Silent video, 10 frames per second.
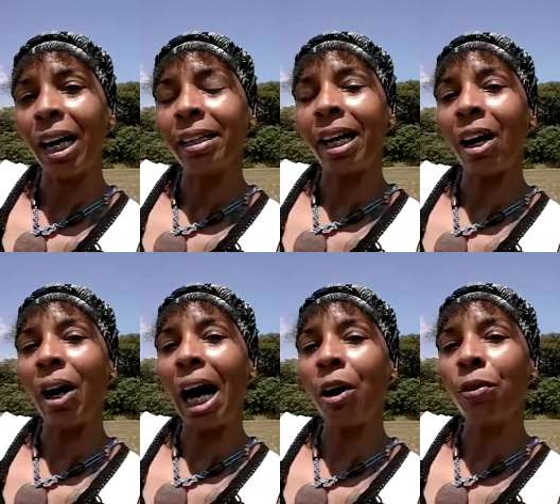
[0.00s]
Now,
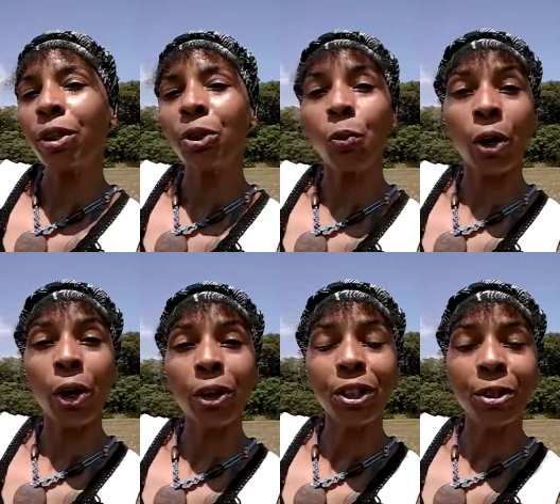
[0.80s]
how this
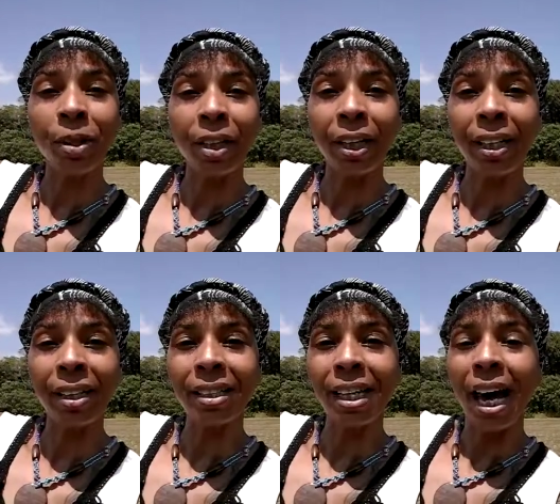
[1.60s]
works is
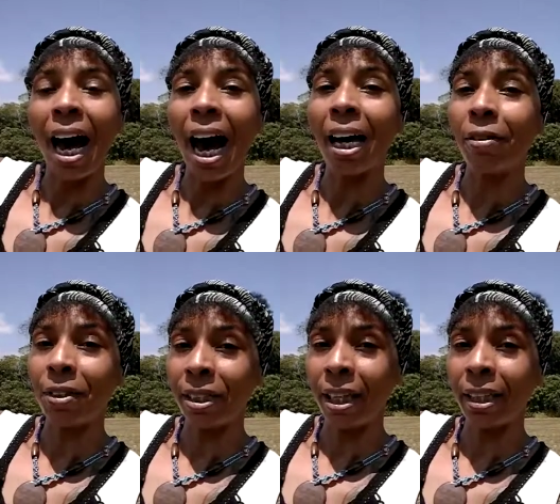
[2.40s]
because I have
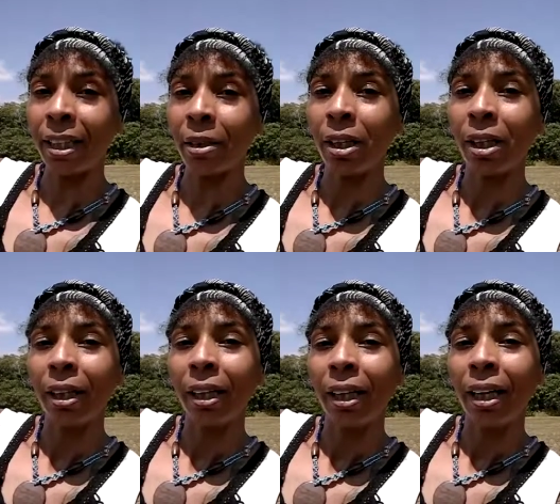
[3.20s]
studied
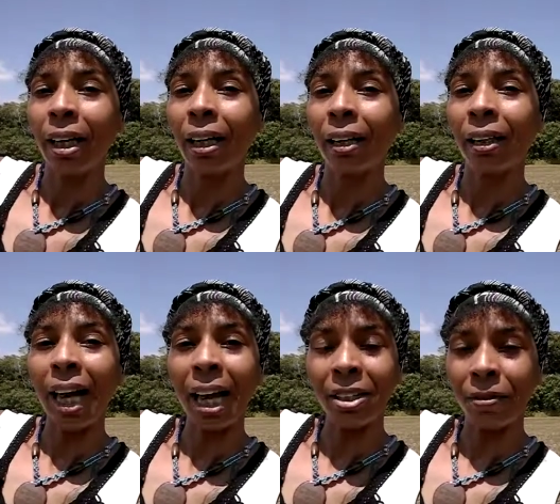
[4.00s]

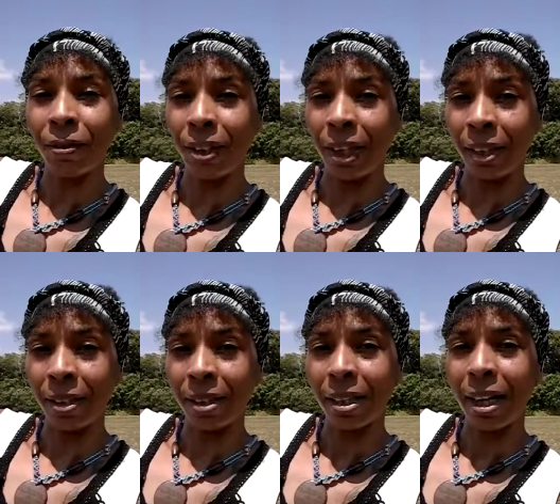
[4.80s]
lots of
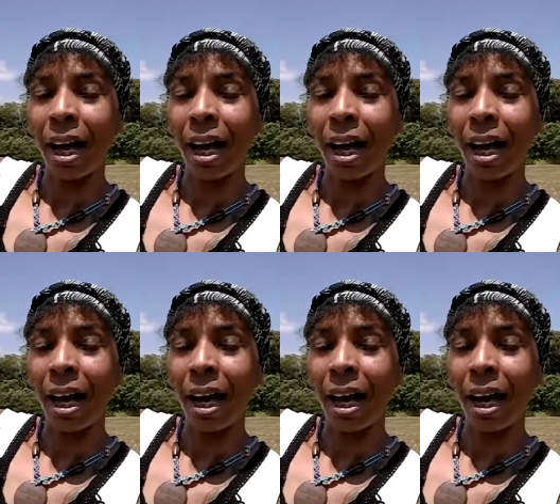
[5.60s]
things.